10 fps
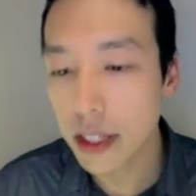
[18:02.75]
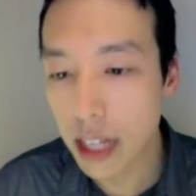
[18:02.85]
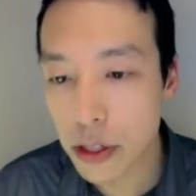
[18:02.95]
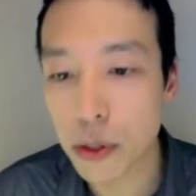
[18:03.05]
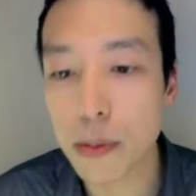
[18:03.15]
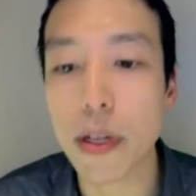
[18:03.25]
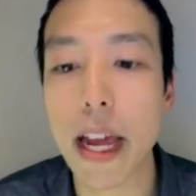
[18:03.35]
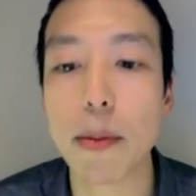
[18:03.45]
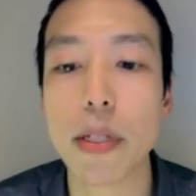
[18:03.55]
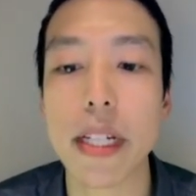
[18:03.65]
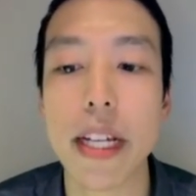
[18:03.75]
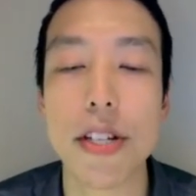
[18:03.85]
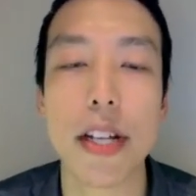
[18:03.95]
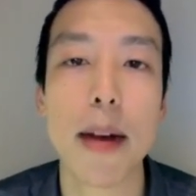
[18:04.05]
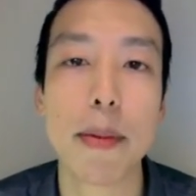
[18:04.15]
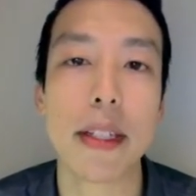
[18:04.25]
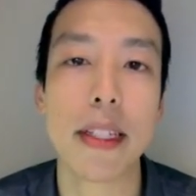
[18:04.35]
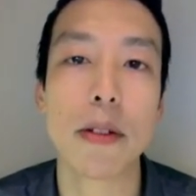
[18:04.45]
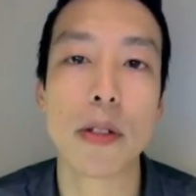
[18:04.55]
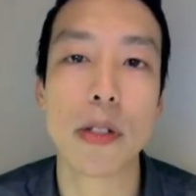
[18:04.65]
Now, cerebral amyloid
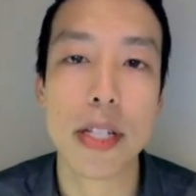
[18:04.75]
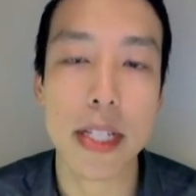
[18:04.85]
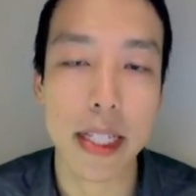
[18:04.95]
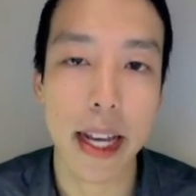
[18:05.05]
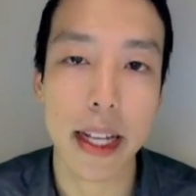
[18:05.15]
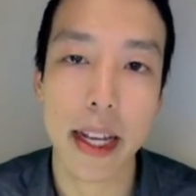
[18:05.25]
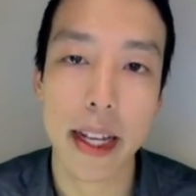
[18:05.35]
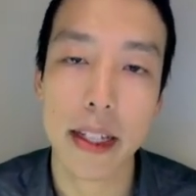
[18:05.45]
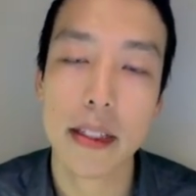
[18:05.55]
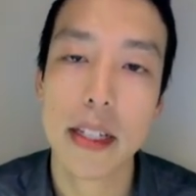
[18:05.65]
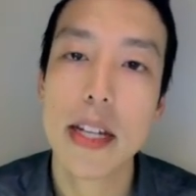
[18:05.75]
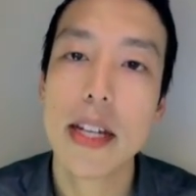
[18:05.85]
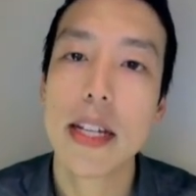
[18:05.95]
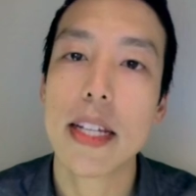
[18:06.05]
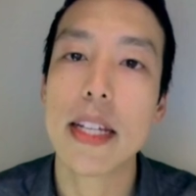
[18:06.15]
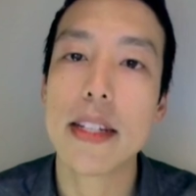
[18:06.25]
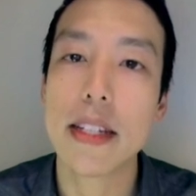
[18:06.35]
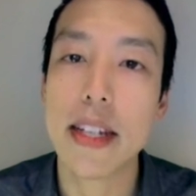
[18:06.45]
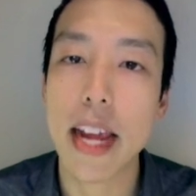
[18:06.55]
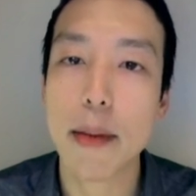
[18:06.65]
angiopathy, or CAA, is
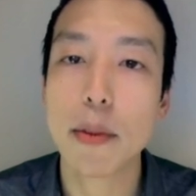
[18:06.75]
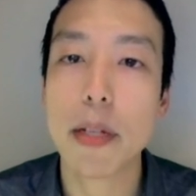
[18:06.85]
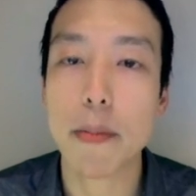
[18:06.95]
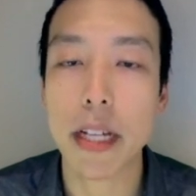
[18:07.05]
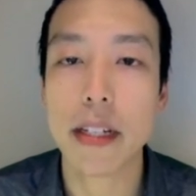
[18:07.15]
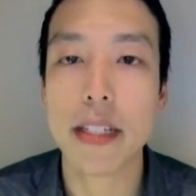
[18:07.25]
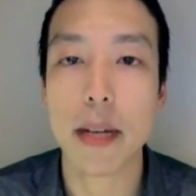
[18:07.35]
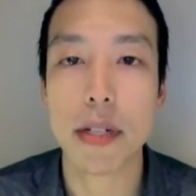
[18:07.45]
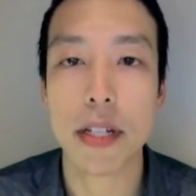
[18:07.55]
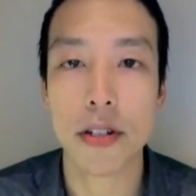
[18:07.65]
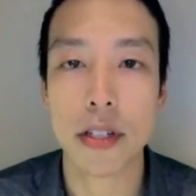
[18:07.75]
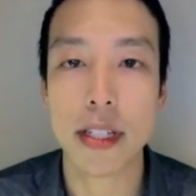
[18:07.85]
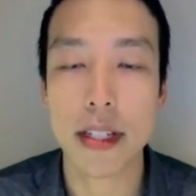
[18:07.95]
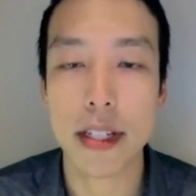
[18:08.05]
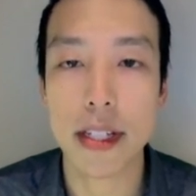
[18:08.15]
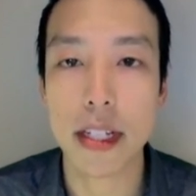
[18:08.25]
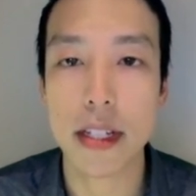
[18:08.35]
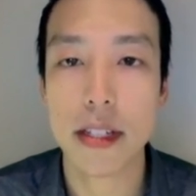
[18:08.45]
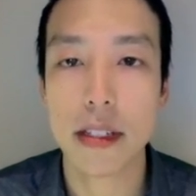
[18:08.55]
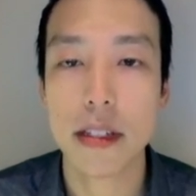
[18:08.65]
an amyloid beta deposition
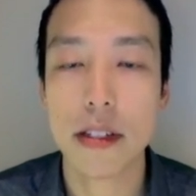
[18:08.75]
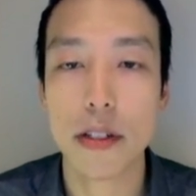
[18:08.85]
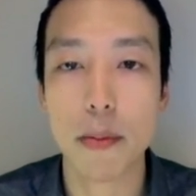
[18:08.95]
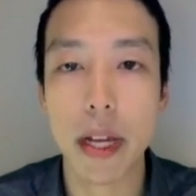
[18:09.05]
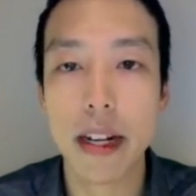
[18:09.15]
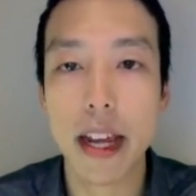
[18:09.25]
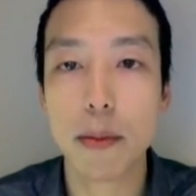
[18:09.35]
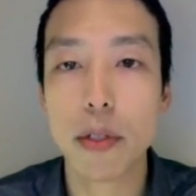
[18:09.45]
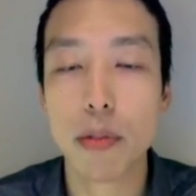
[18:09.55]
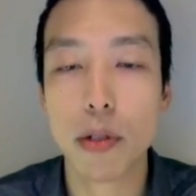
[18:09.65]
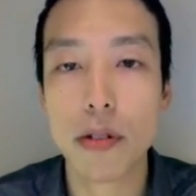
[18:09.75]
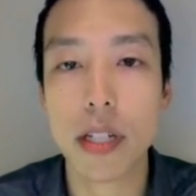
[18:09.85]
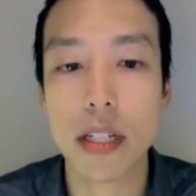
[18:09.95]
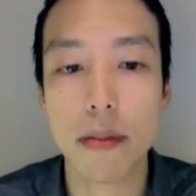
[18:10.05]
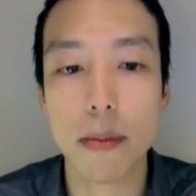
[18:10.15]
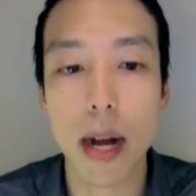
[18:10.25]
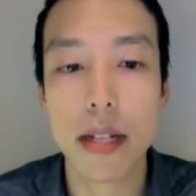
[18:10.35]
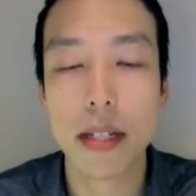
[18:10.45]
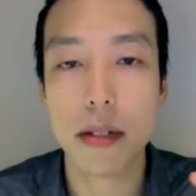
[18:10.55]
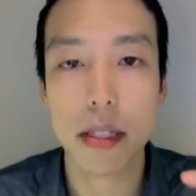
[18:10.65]
disease. So beta amyloid protein
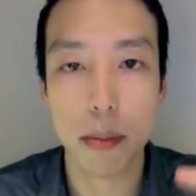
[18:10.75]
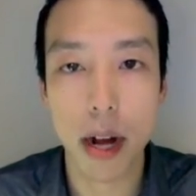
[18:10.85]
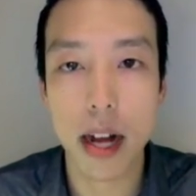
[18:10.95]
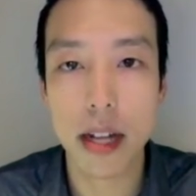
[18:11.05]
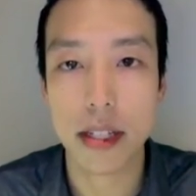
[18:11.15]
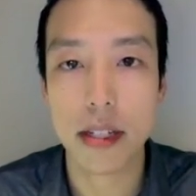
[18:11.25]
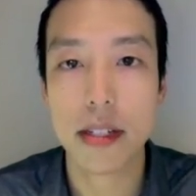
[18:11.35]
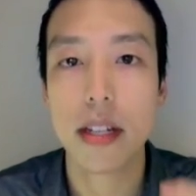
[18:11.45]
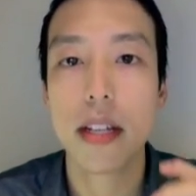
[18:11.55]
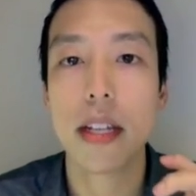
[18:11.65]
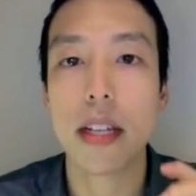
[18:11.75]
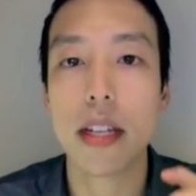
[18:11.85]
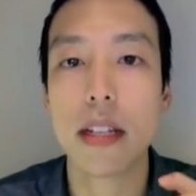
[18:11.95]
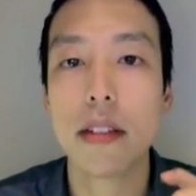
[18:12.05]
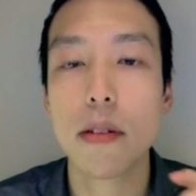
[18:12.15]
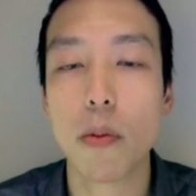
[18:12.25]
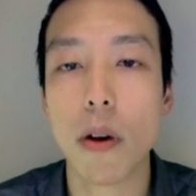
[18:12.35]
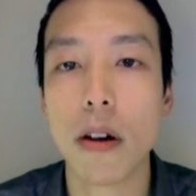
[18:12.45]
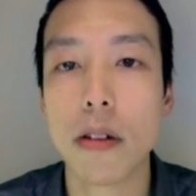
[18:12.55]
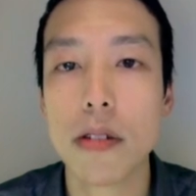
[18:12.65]
deposits in the
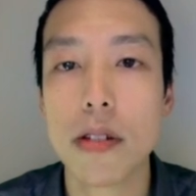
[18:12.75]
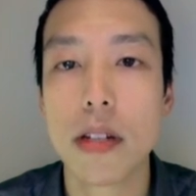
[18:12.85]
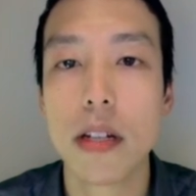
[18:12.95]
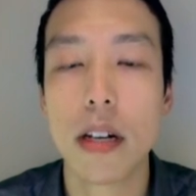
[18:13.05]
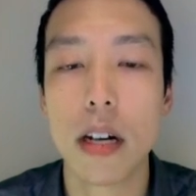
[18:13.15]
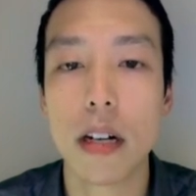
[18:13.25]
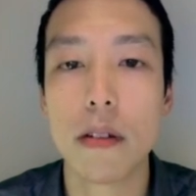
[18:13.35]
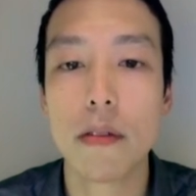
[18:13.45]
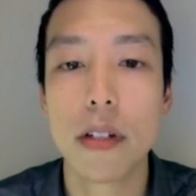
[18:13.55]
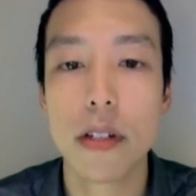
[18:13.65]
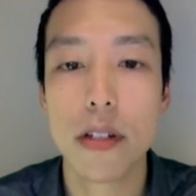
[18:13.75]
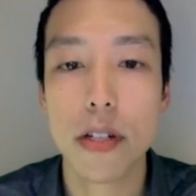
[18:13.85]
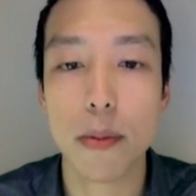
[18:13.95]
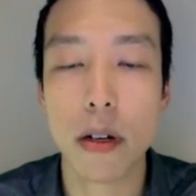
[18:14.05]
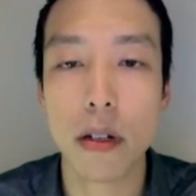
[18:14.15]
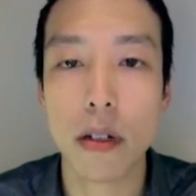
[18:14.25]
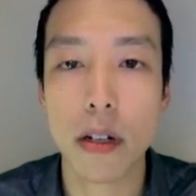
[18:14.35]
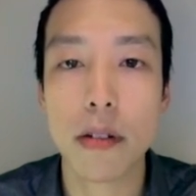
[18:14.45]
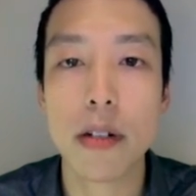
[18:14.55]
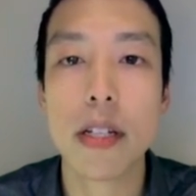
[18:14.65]
walls of small
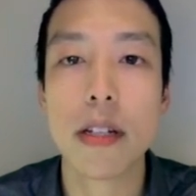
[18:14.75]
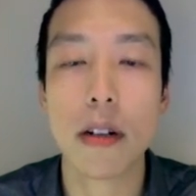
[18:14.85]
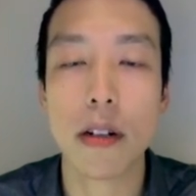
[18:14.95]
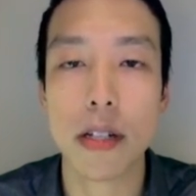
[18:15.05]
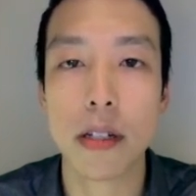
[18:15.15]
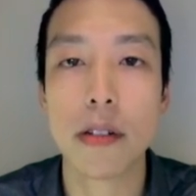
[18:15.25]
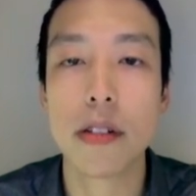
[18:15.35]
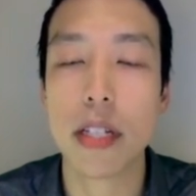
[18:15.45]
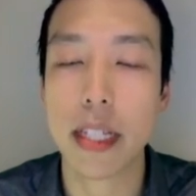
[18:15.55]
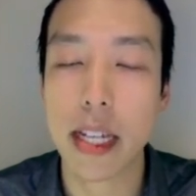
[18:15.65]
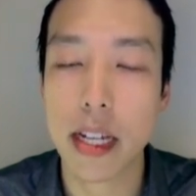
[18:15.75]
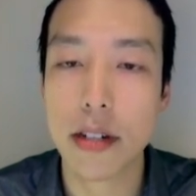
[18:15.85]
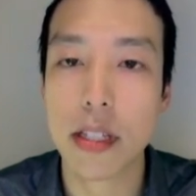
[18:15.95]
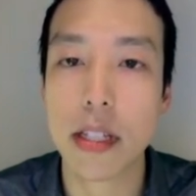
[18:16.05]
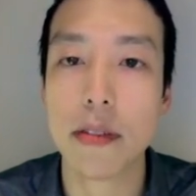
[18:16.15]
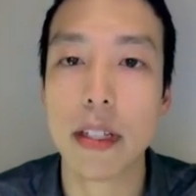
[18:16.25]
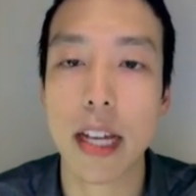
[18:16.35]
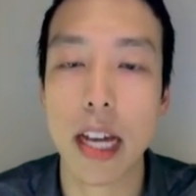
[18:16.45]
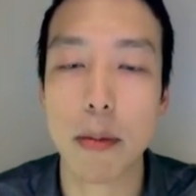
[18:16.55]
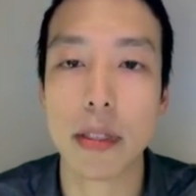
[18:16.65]
arteries, arterioles, and occasionally even
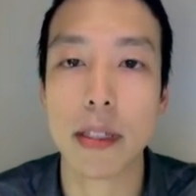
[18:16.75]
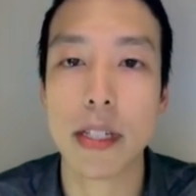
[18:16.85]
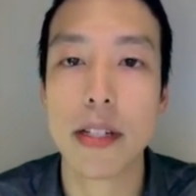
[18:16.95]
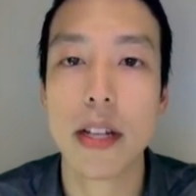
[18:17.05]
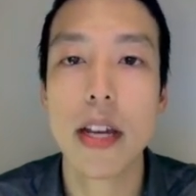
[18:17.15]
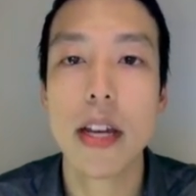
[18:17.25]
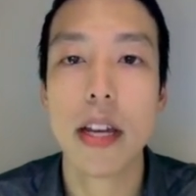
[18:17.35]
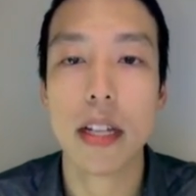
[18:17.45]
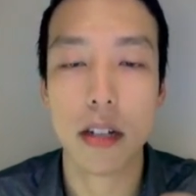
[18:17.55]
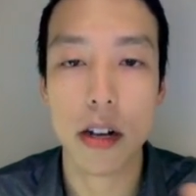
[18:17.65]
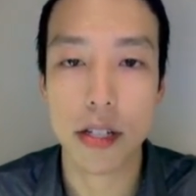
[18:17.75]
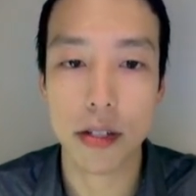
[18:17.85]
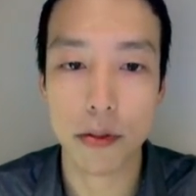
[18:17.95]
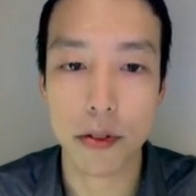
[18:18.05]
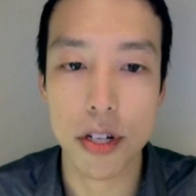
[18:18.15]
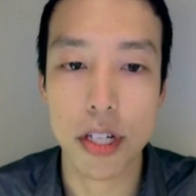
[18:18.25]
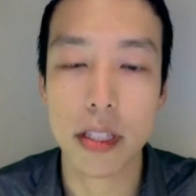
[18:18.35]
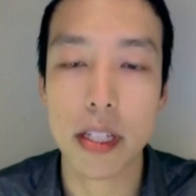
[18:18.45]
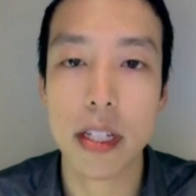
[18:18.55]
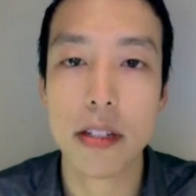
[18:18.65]
capillaries. It causes
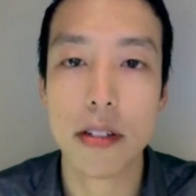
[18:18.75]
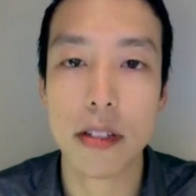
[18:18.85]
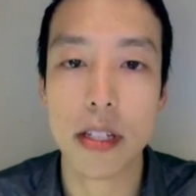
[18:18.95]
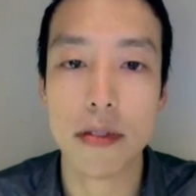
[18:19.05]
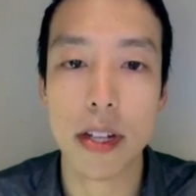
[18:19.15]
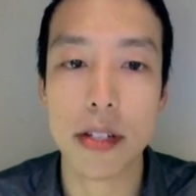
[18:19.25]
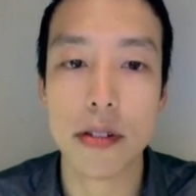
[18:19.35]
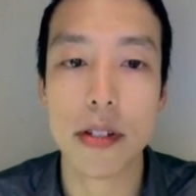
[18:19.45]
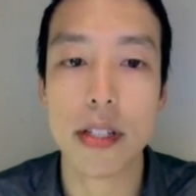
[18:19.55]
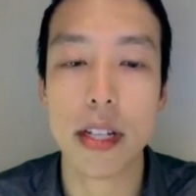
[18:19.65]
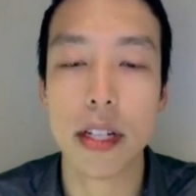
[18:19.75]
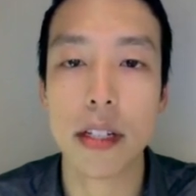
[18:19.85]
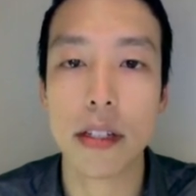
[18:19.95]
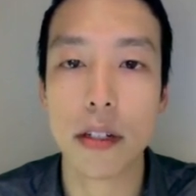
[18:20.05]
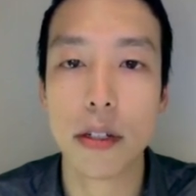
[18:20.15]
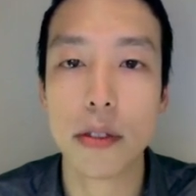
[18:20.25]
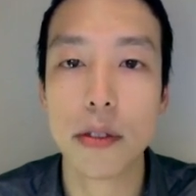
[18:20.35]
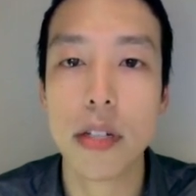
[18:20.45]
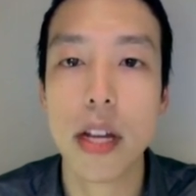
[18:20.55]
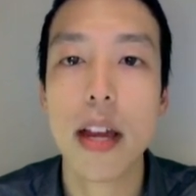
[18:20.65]
fragility to these vessels. They can
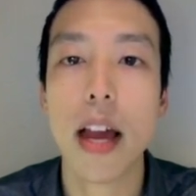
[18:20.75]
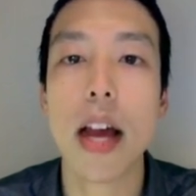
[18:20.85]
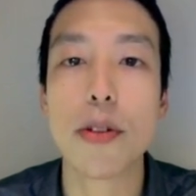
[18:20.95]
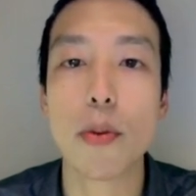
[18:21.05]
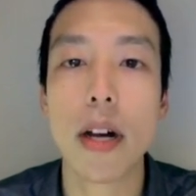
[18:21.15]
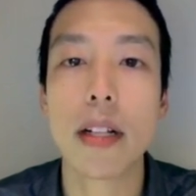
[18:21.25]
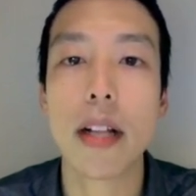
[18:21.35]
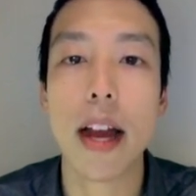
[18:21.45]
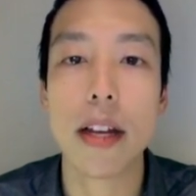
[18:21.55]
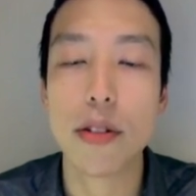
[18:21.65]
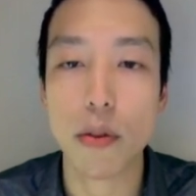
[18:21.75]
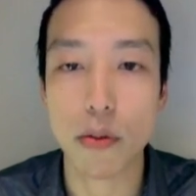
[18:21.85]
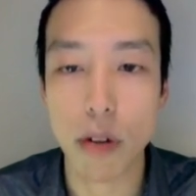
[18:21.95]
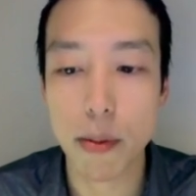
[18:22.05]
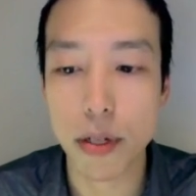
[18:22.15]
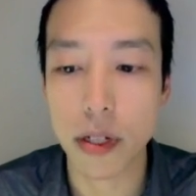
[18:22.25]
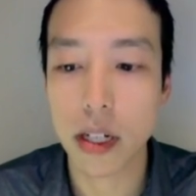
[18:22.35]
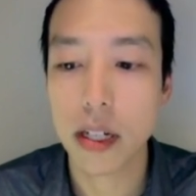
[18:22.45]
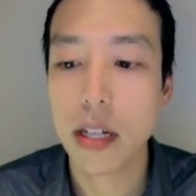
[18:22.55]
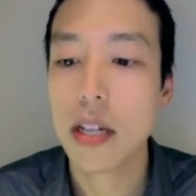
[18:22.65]
occlude as well as
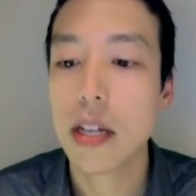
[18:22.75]
rupture.